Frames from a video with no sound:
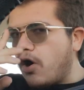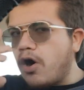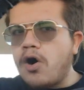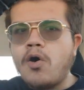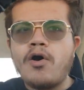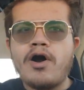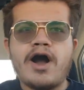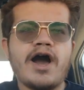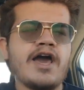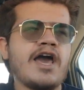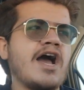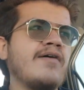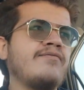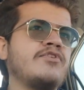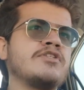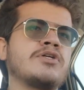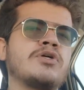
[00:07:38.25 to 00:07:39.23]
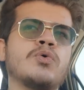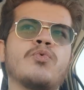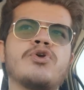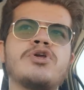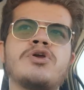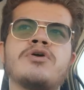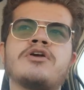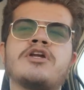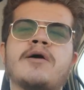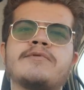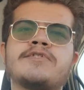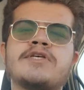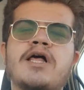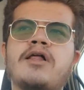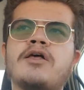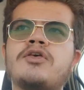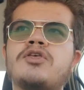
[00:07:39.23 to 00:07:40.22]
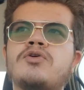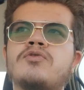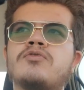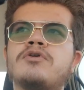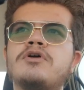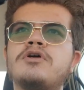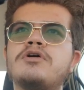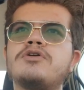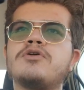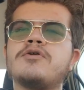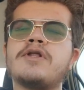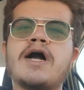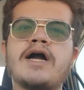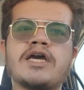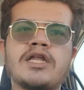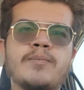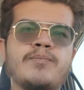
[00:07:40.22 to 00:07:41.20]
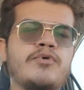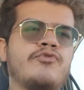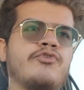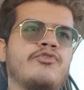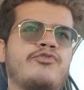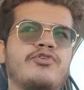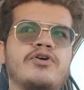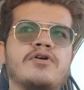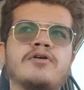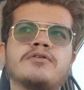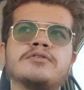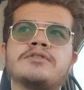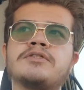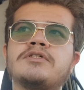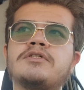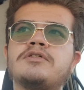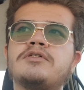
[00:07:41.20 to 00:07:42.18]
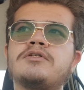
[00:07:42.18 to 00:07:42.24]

oh, I have this career and I'm telling you, you're not gonna be fulfilled.